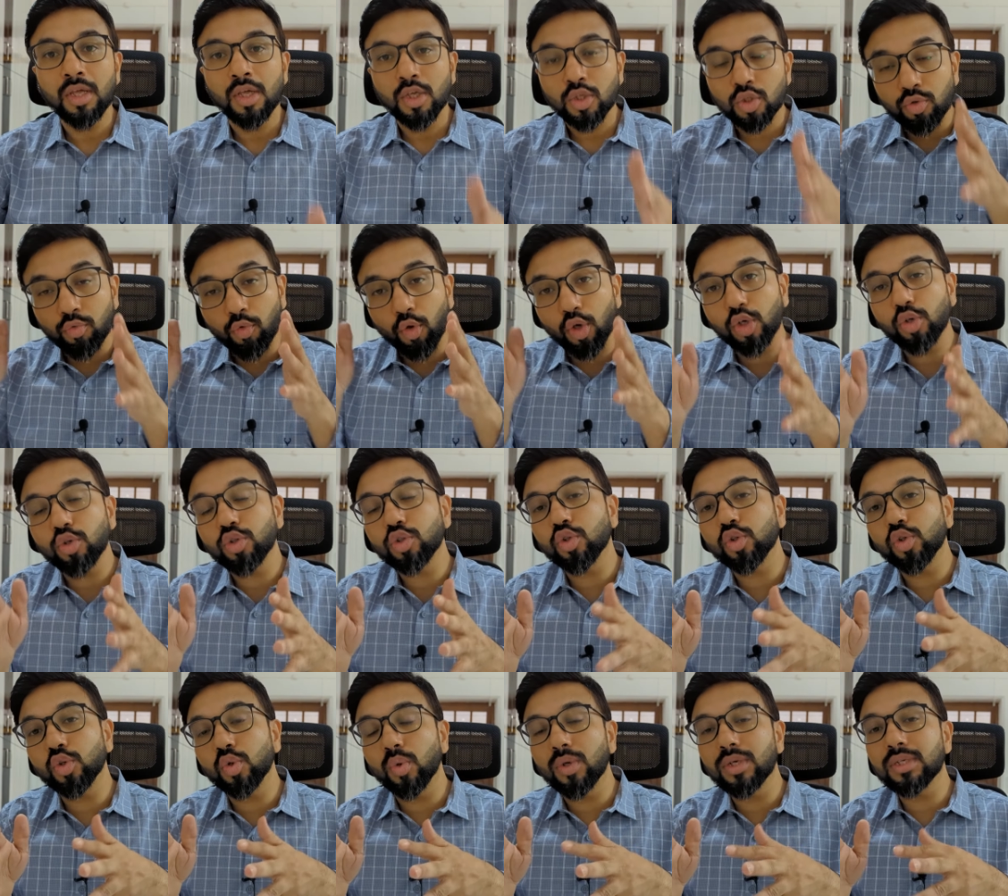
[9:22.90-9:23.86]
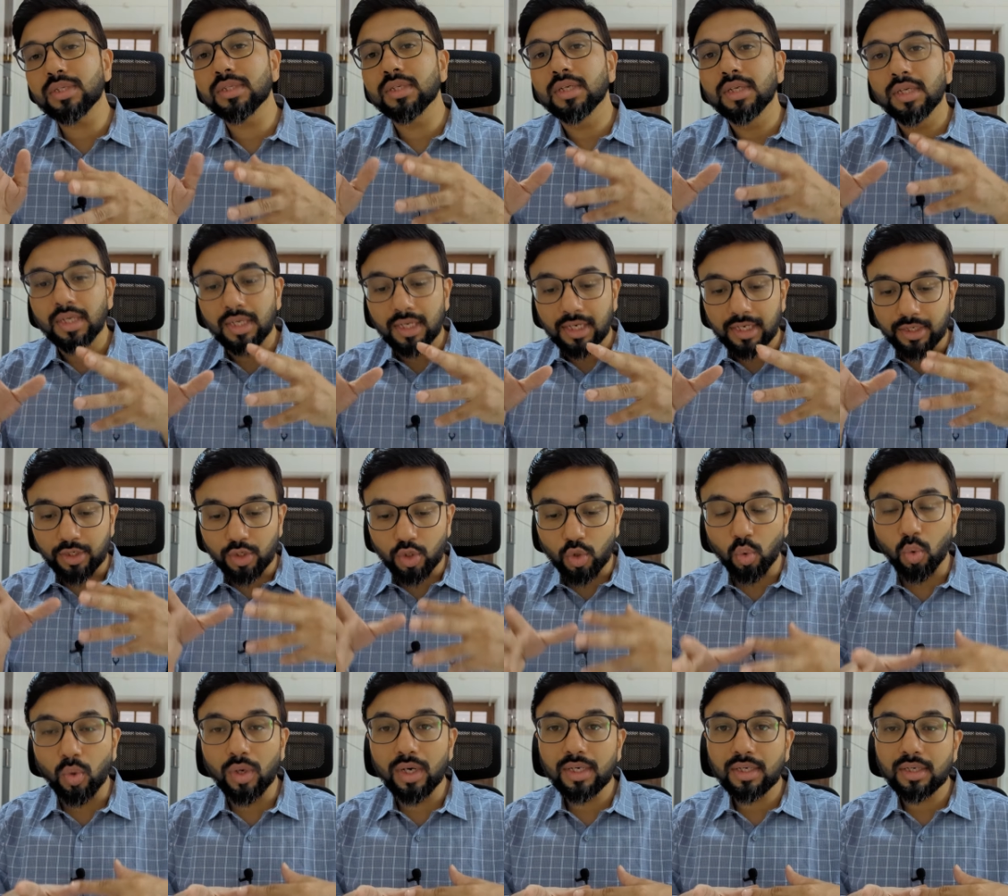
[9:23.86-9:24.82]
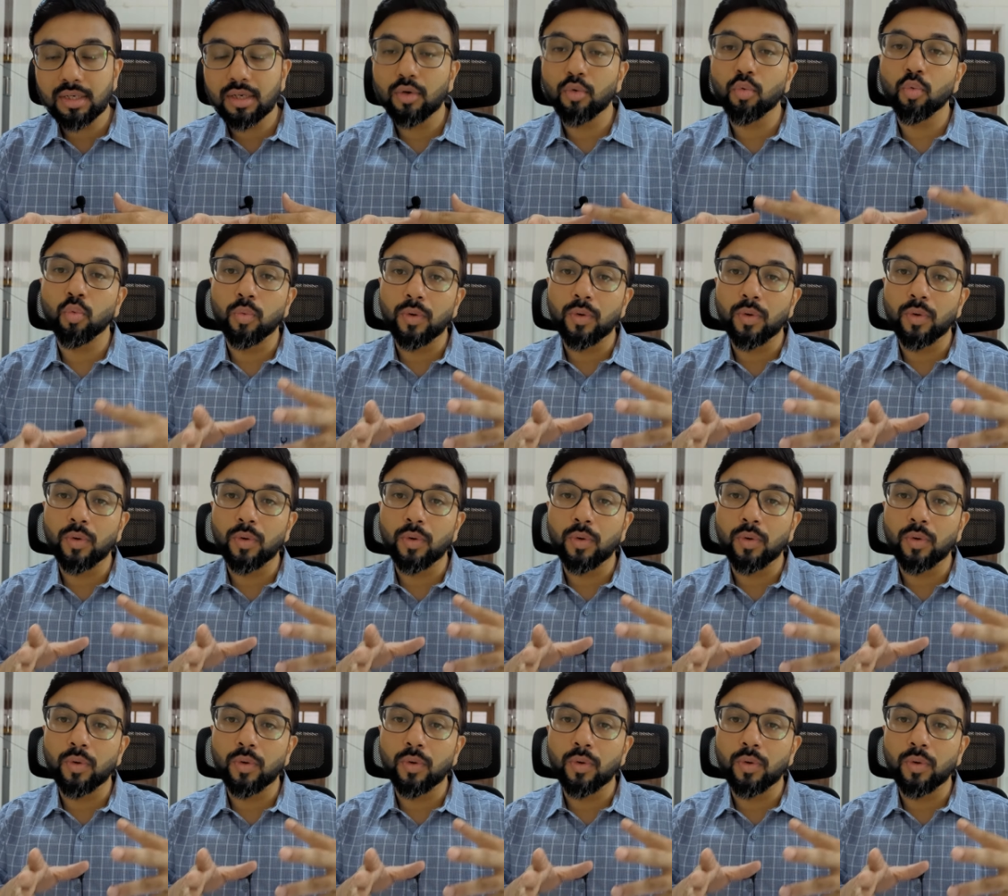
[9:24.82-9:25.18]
So what you should do is do it